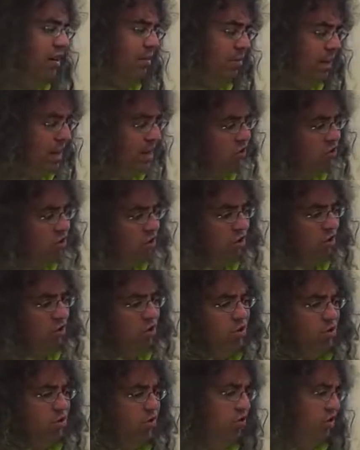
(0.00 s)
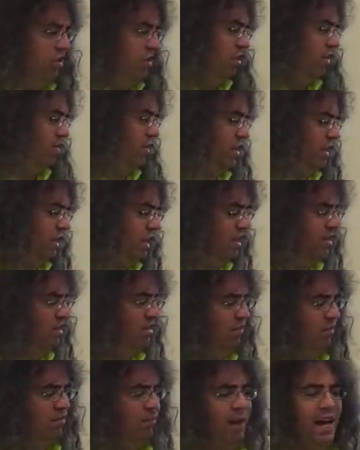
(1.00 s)
and arpeggios and different
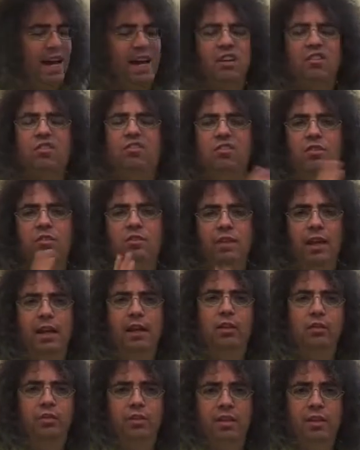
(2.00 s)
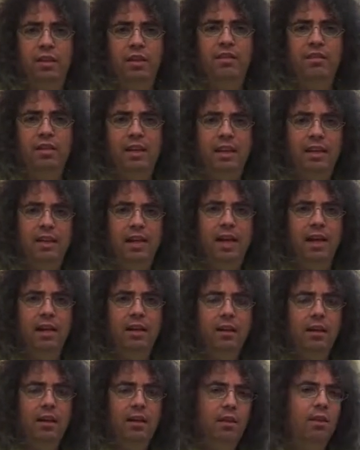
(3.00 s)
kinds of patterns and scales and things like
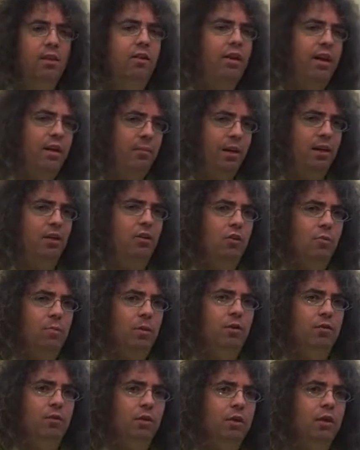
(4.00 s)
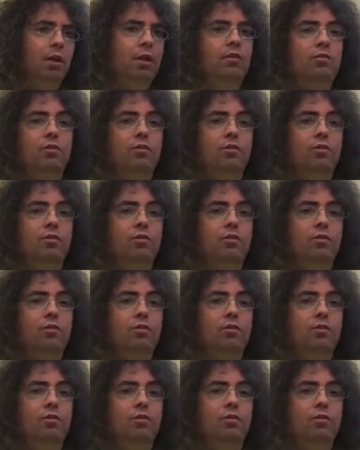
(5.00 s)
that that are at my disposal.